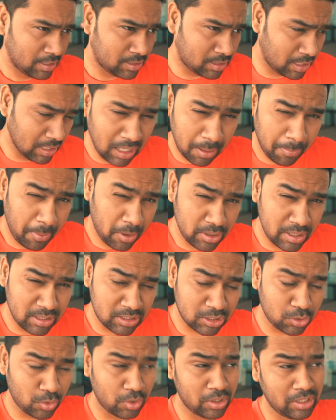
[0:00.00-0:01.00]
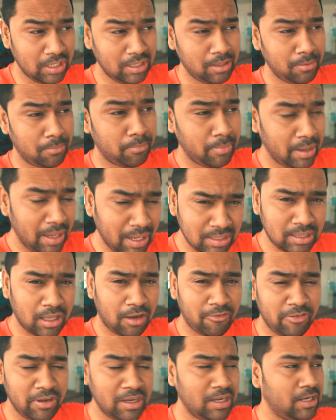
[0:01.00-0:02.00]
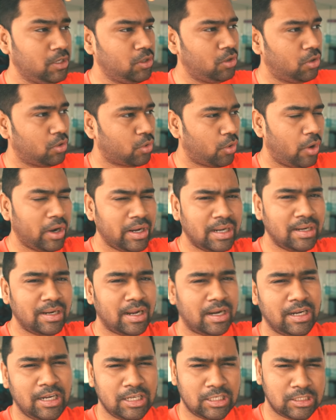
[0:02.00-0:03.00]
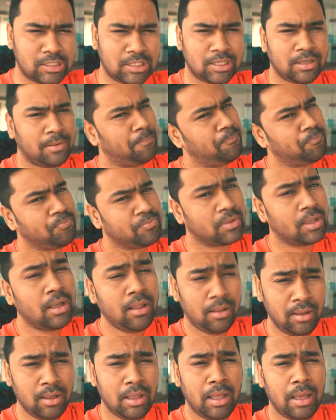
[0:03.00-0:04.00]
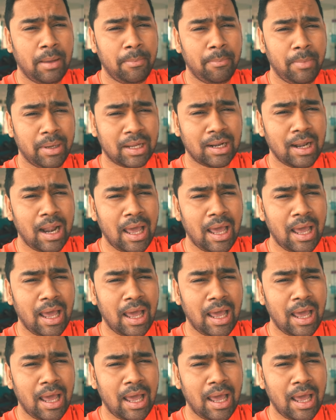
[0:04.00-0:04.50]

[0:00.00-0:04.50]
think about the story make the video go ahead and edit make it